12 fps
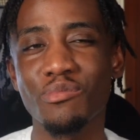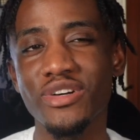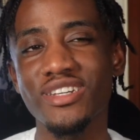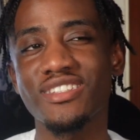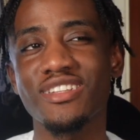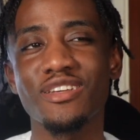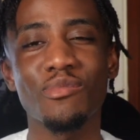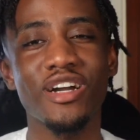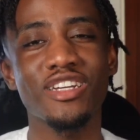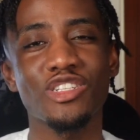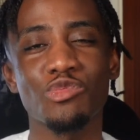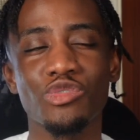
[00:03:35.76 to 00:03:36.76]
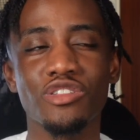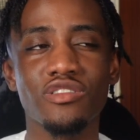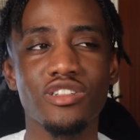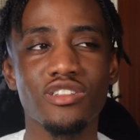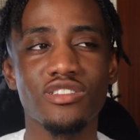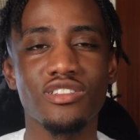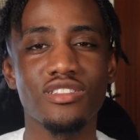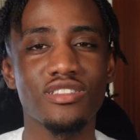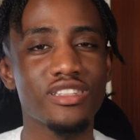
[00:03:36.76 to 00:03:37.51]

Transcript: and personally in my experience,